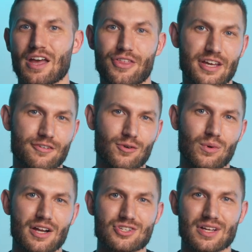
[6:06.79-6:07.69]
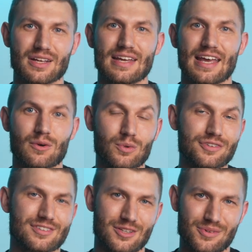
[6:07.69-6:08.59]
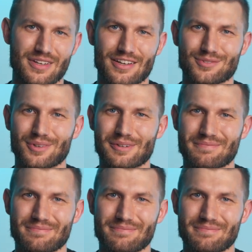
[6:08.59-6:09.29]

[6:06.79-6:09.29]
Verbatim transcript: Thank you for watching, and we'll see you in the next one.